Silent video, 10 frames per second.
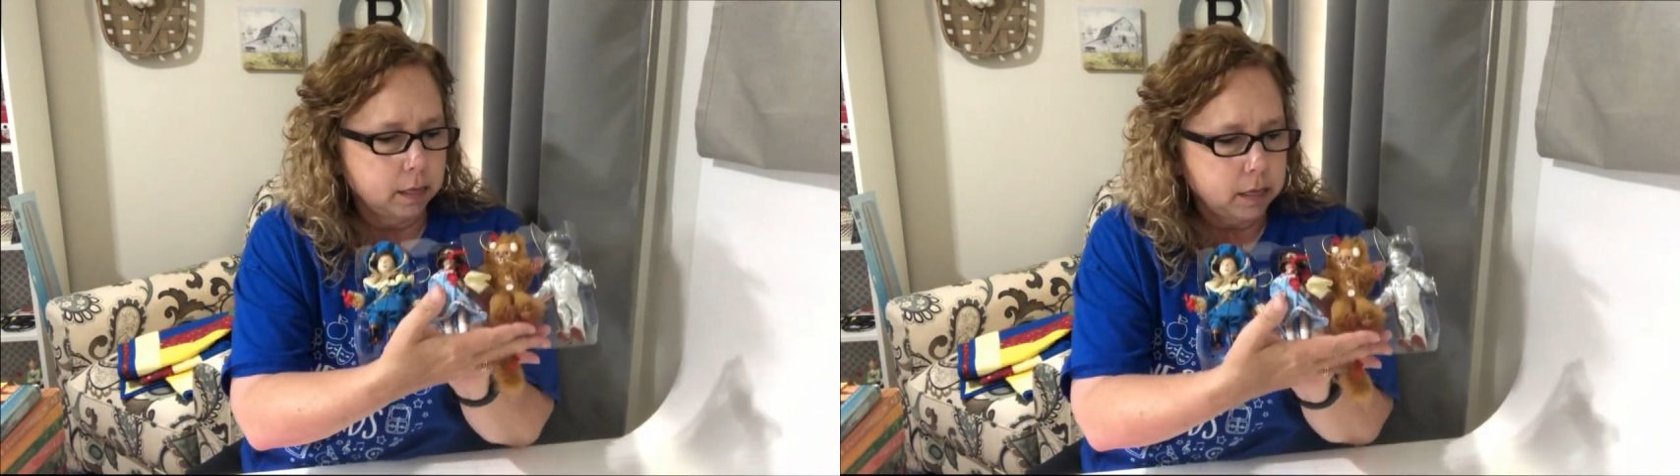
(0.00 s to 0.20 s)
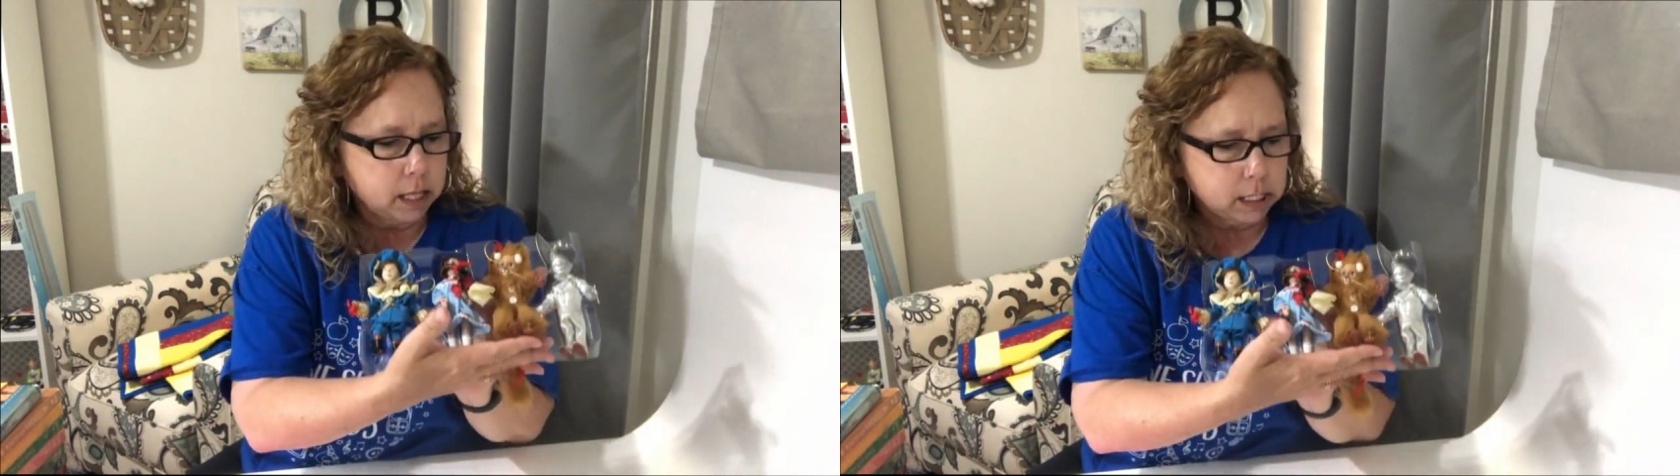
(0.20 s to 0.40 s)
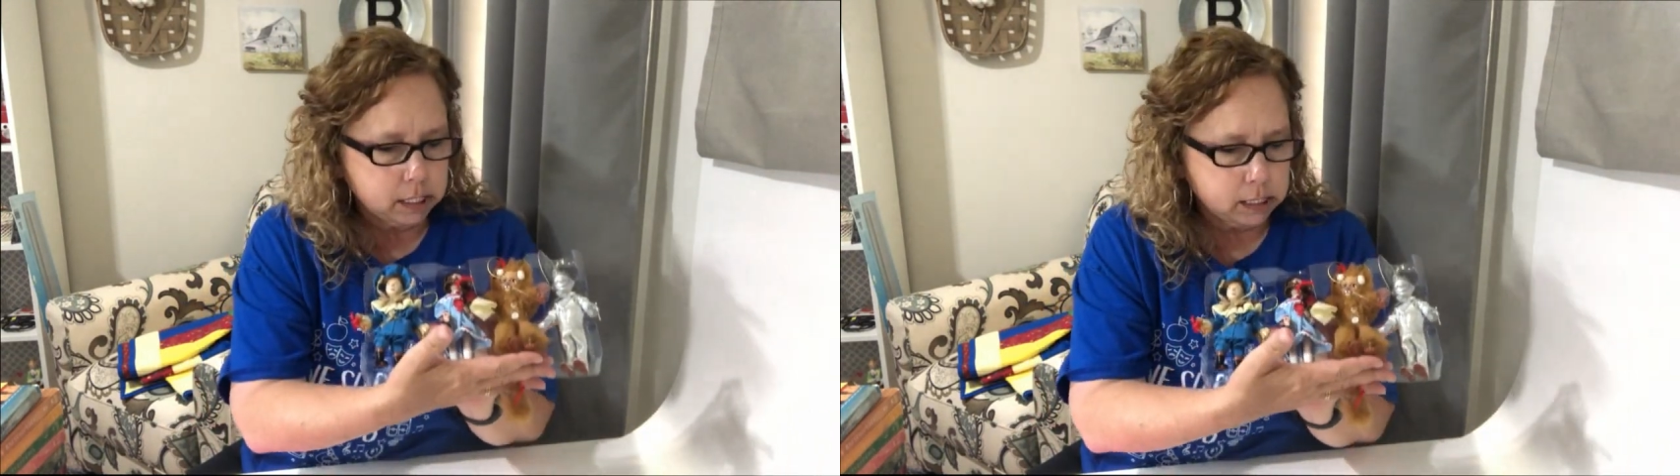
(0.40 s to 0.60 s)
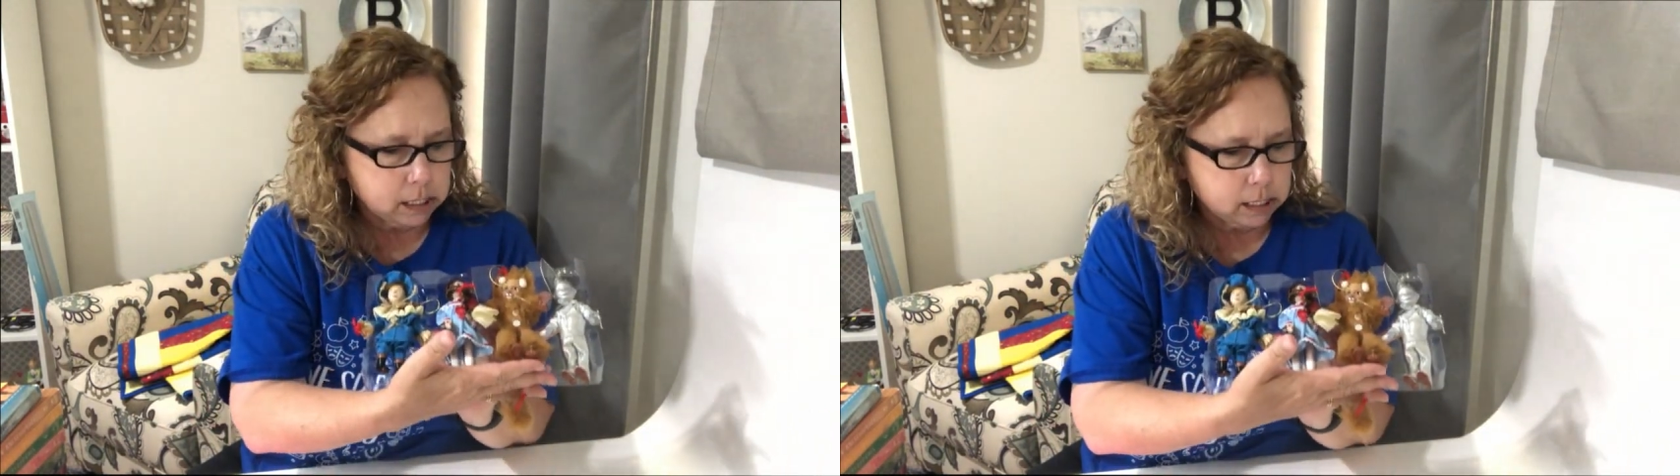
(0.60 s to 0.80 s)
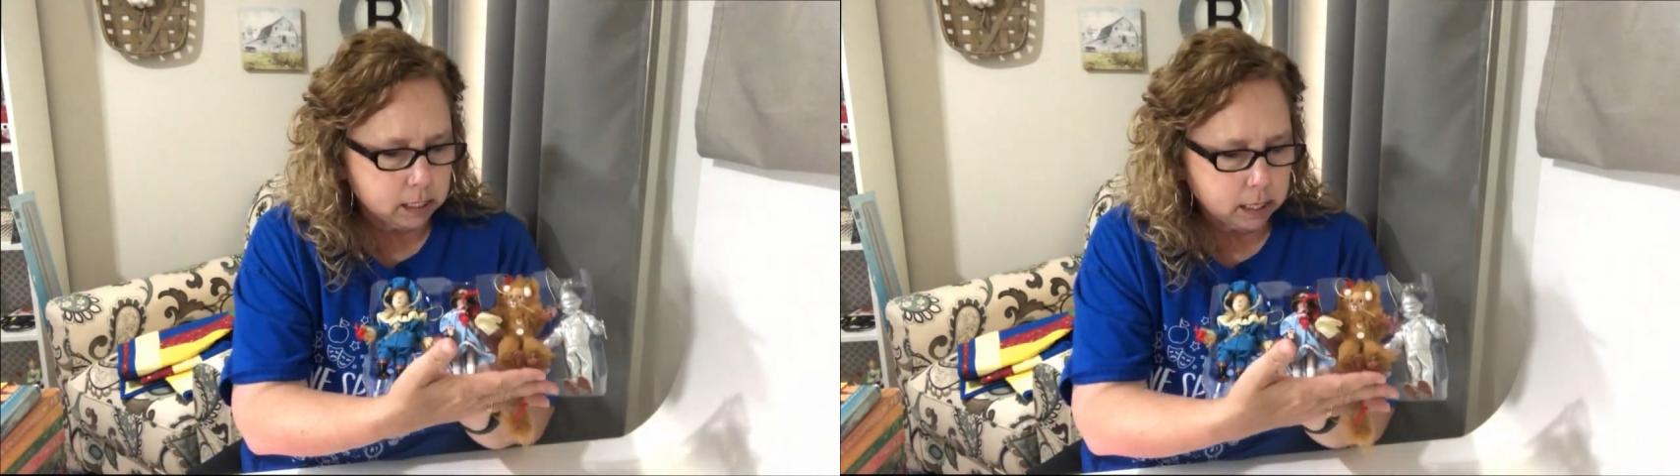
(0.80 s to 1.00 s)

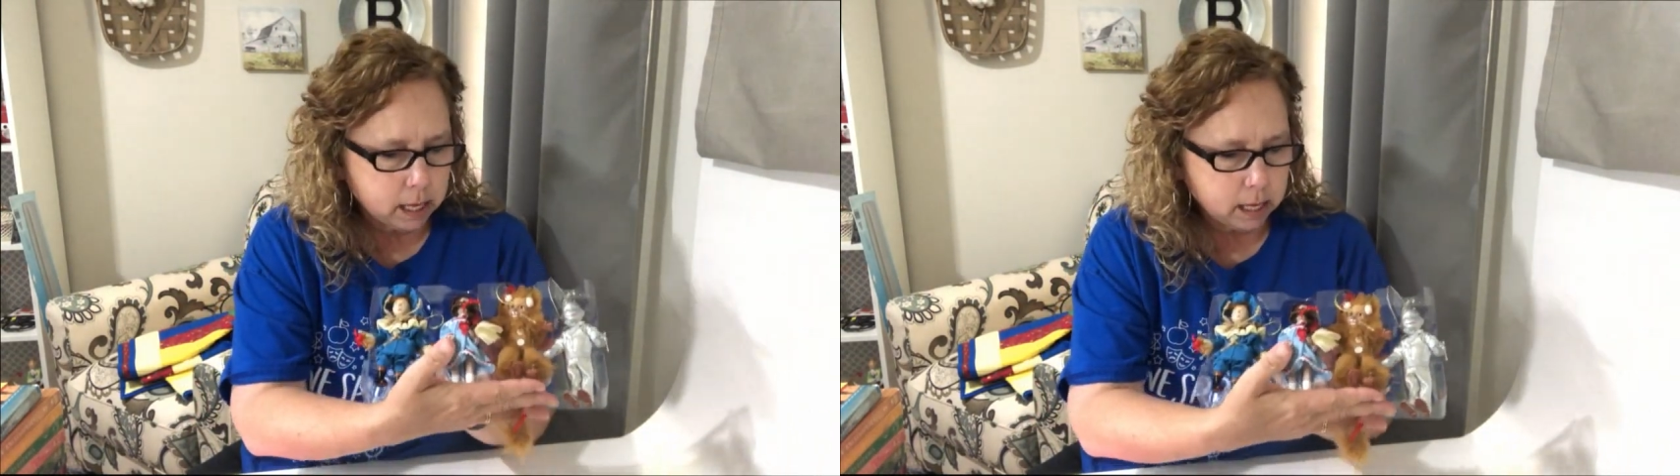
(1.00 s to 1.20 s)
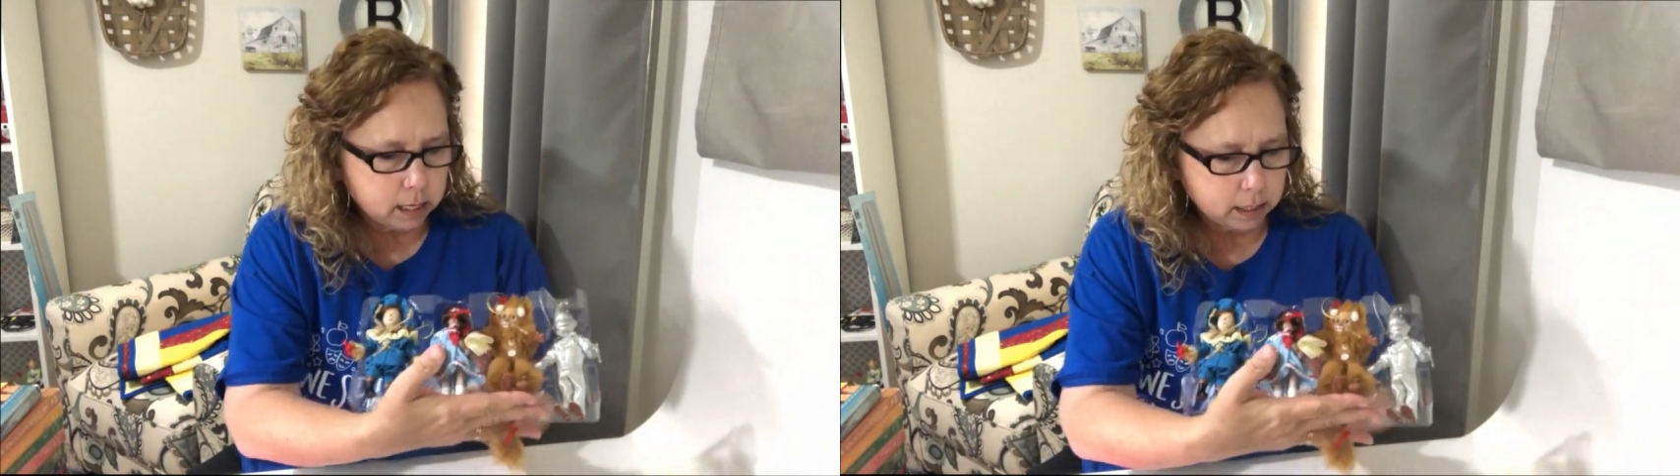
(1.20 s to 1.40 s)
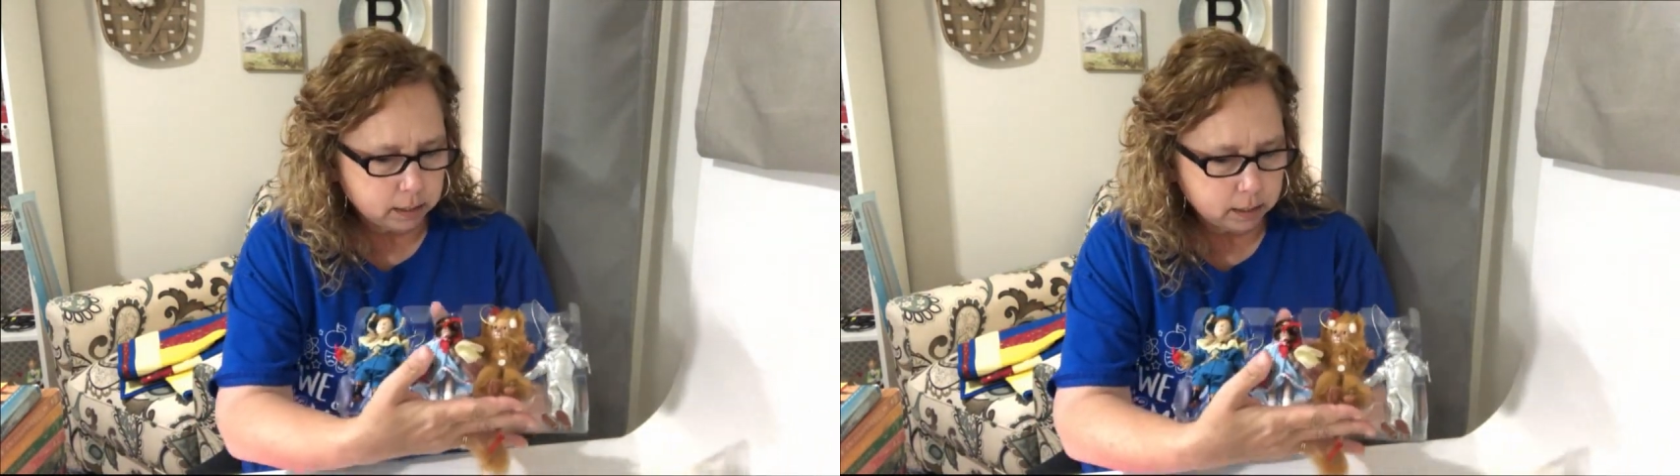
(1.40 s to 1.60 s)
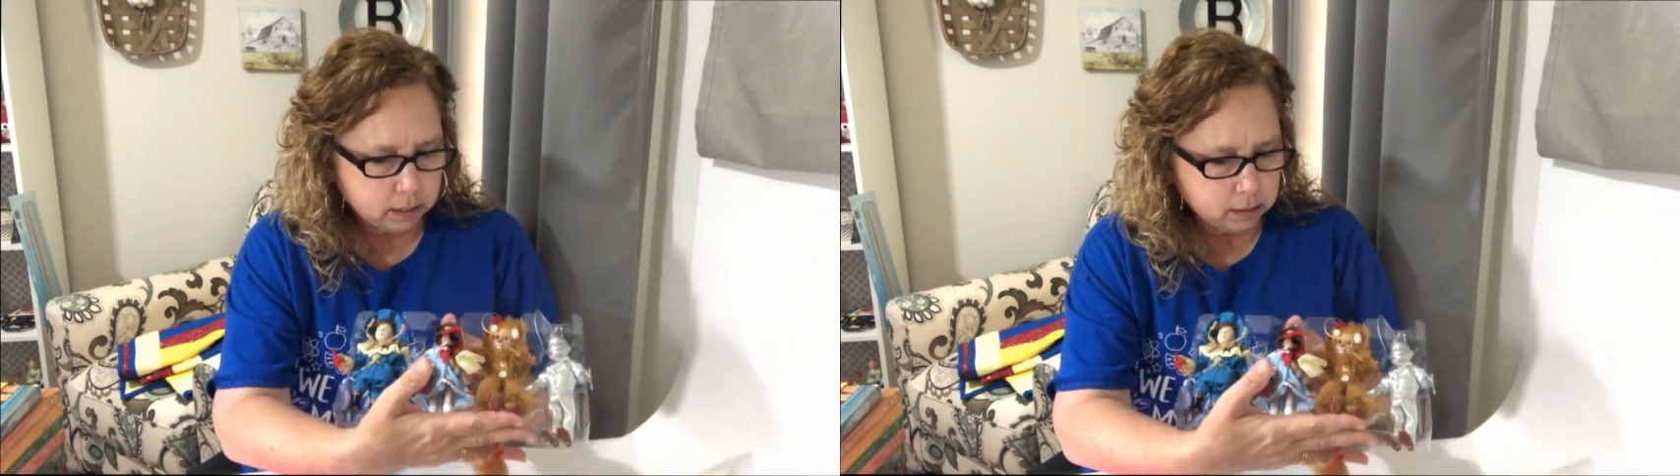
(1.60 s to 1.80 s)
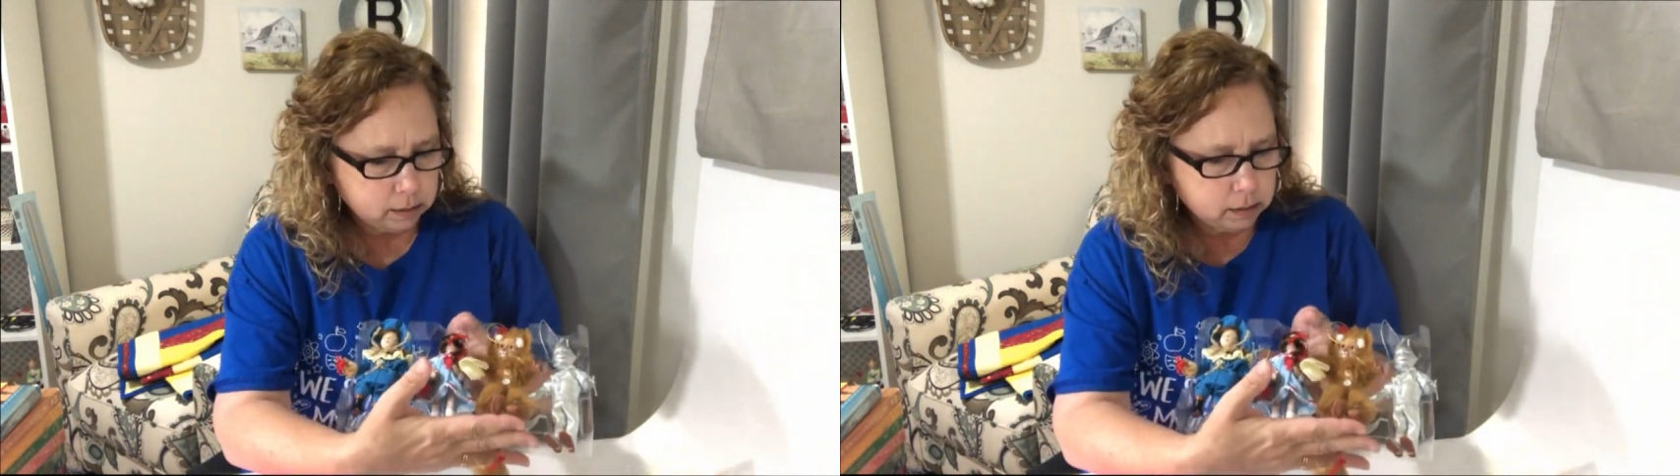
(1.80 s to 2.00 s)
This
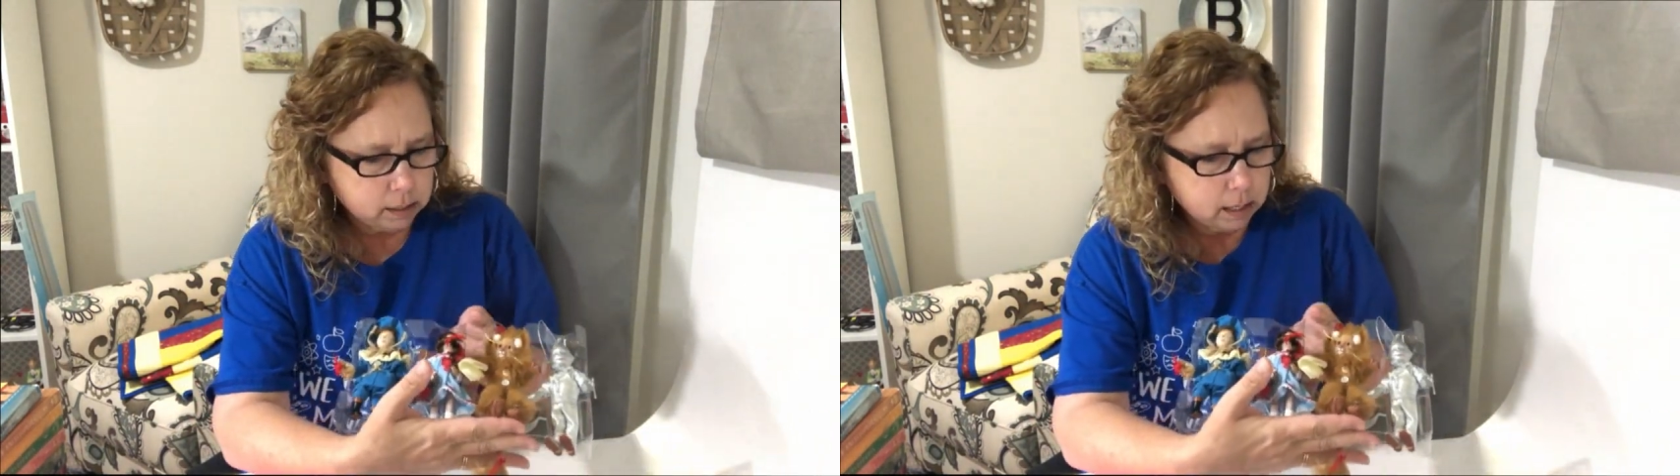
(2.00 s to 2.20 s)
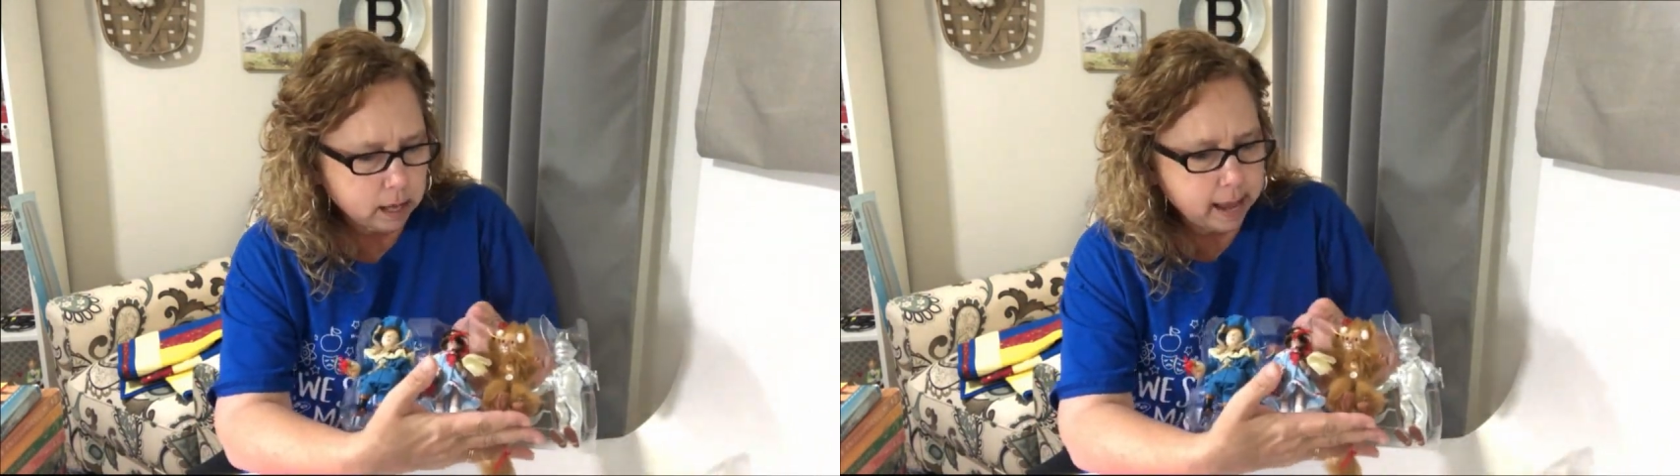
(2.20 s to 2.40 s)
is